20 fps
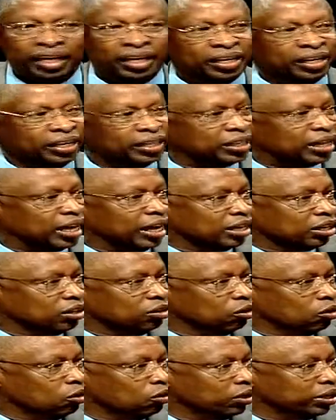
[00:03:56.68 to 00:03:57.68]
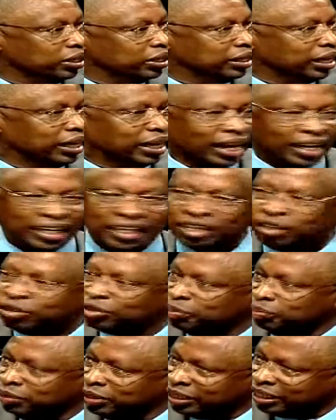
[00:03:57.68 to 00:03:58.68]
And it can go in an
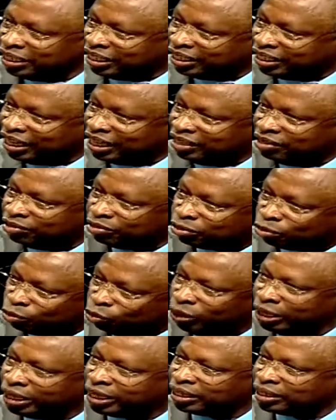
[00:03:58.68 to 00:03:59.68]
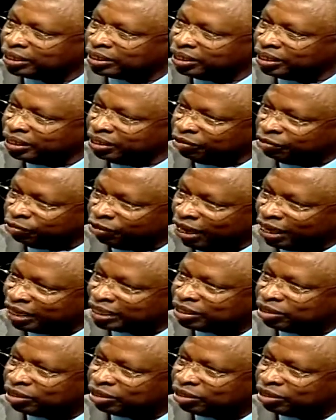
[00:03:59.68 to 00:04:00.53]
acute, meaning a quick effect,